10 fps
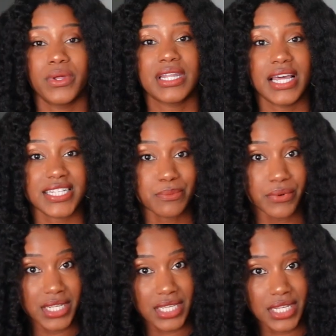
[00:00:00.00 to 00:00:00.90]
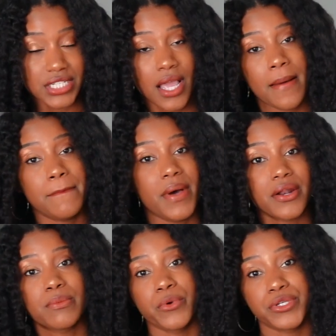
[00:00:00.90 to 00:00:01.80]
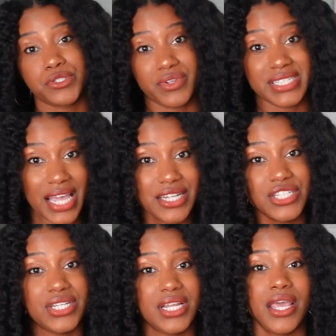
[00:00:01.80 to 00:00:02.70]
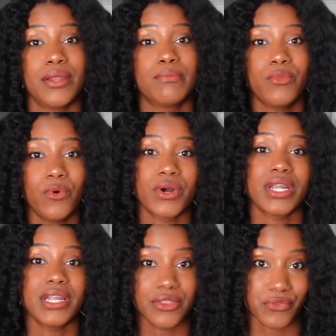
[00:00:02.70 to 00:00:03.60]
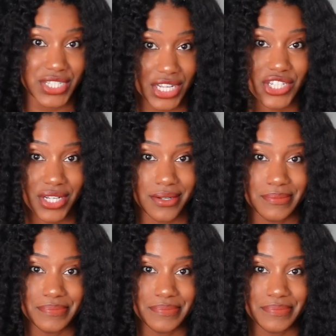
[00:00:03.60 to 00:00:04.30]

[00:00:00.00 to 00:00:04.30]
with less breakage, better moisture retention, and more lymph retention.